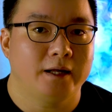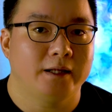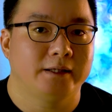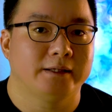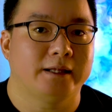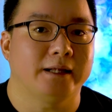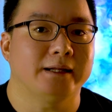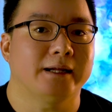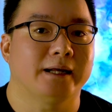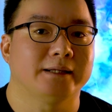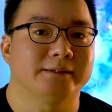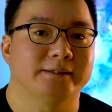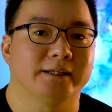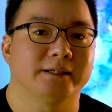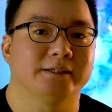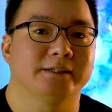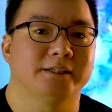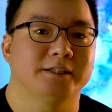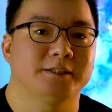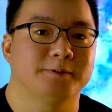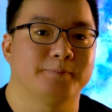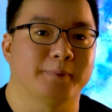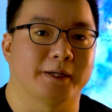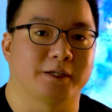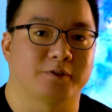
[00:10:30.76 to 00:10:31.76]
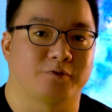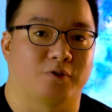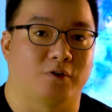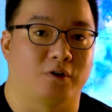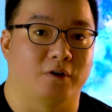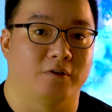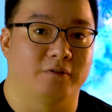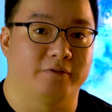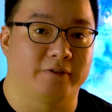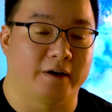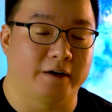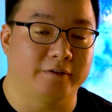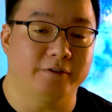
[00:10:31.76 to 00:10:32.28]
then I think this makes
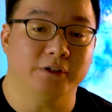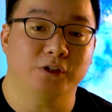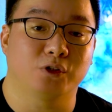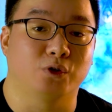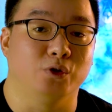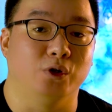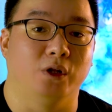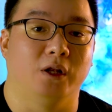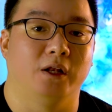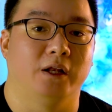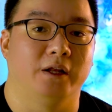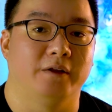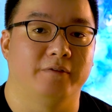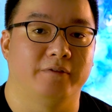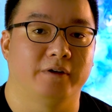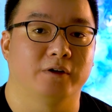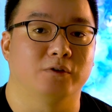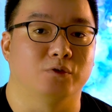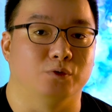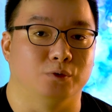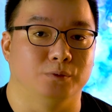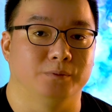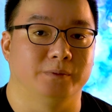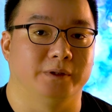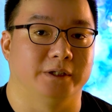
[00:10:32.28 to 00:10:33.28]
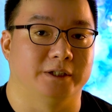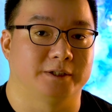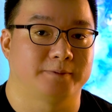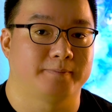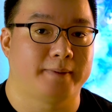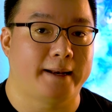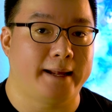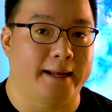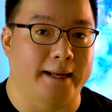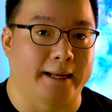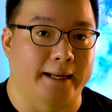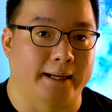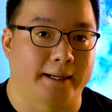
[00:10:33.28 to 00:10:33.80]
for a very good living room
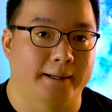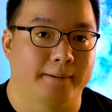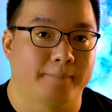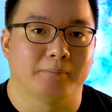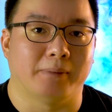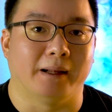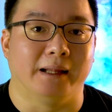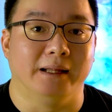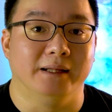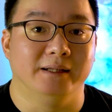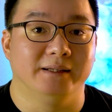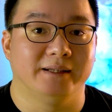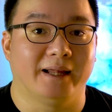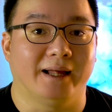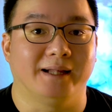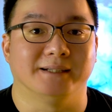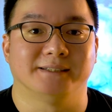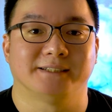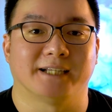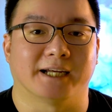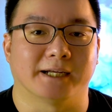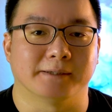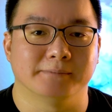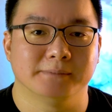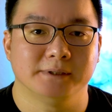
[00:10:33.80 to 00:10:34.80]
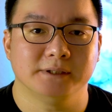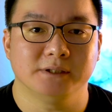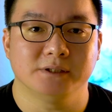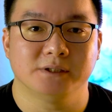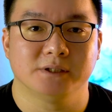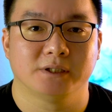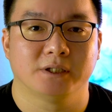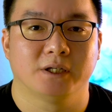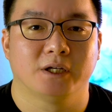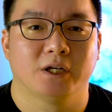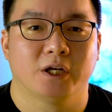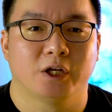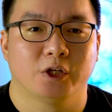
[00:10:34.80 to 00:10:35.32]
display. But in that
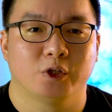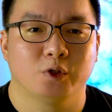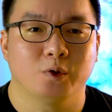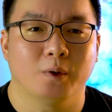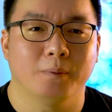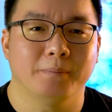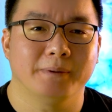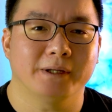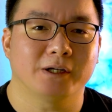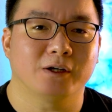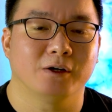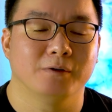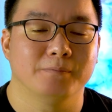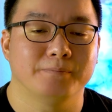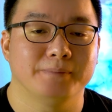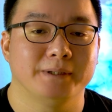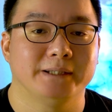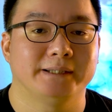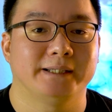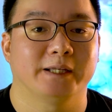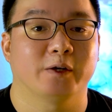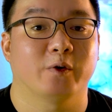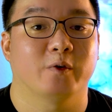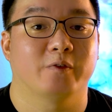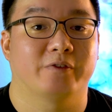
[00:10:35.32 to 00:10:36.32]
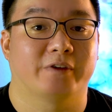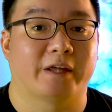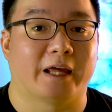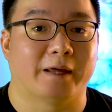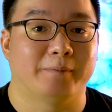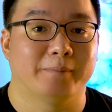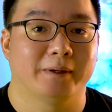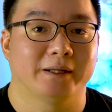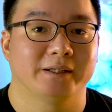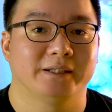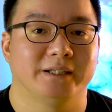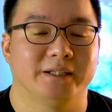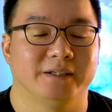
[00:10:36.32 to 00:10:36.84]
segment, you will be competing with
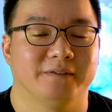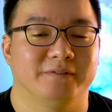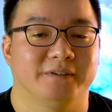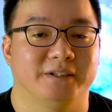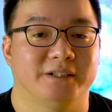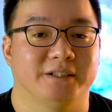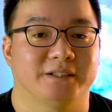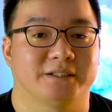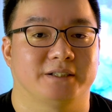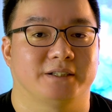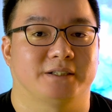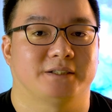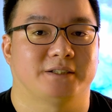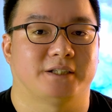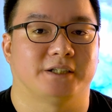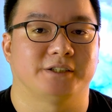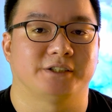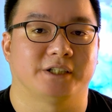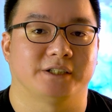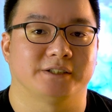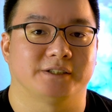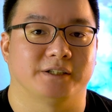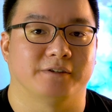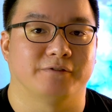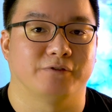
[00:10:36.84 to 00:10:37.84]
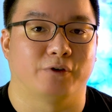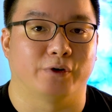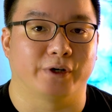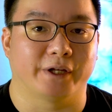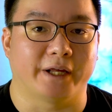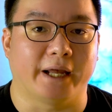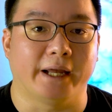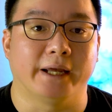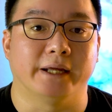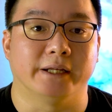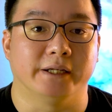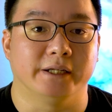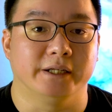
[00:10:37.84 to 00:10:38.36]
gaming TVs such as the
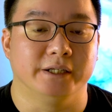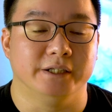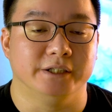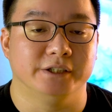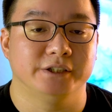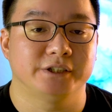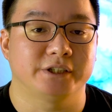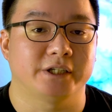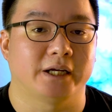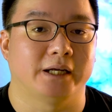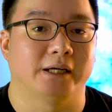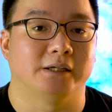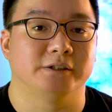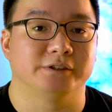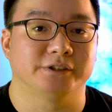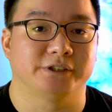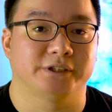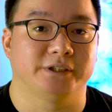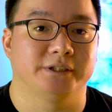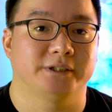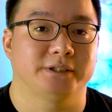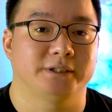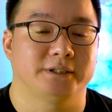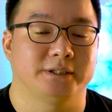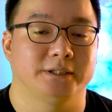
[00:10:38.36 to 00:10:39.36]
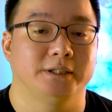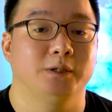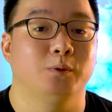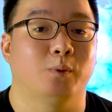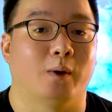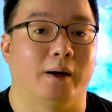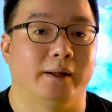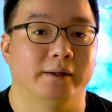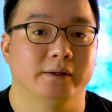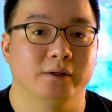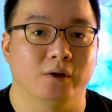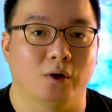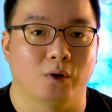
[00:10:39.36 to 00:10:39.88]
48-inch LG
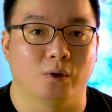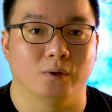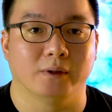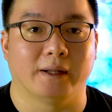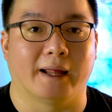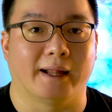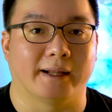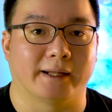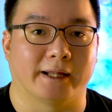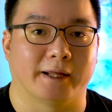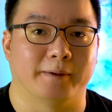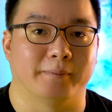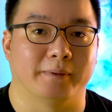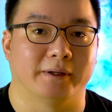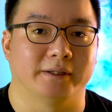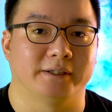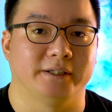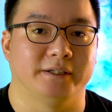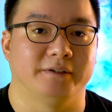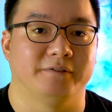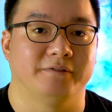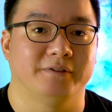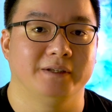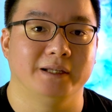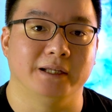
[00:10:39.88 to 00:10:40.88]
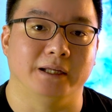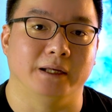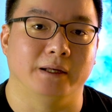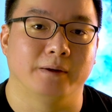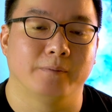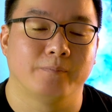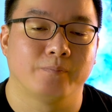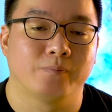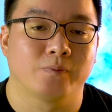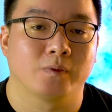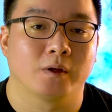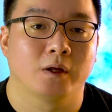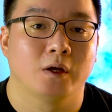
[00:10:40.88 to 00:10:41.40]
C1 OLED gaming TV,
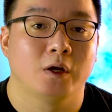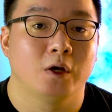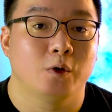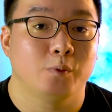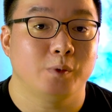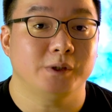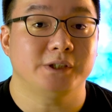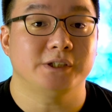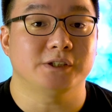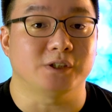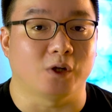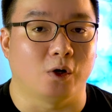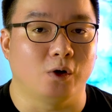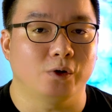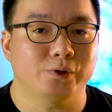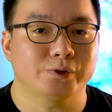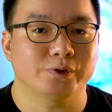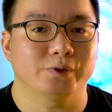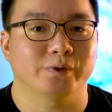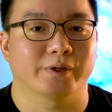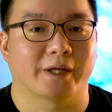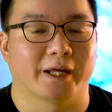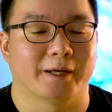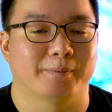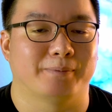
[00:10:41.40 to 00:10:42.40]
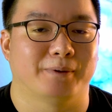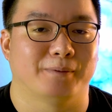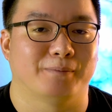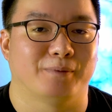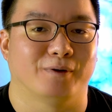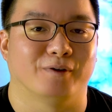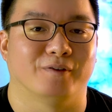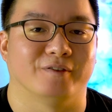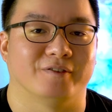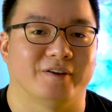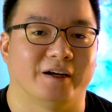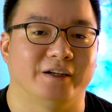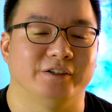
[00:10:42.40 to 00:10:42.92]
which is also
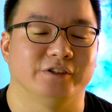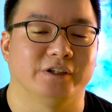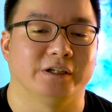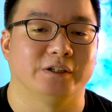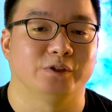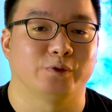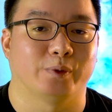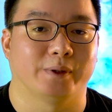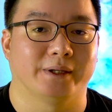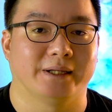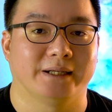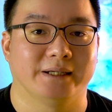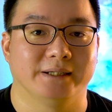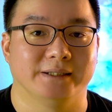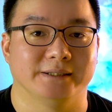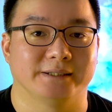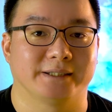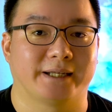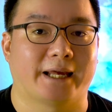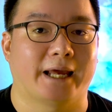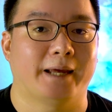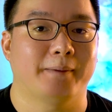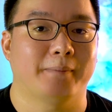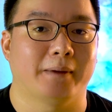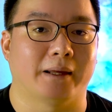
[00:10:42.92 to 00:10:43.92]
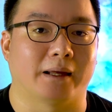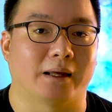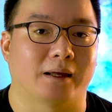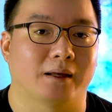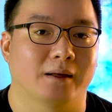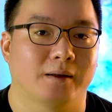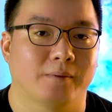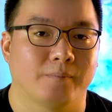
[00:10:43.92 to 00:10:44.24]
capable of 120Hz gaming.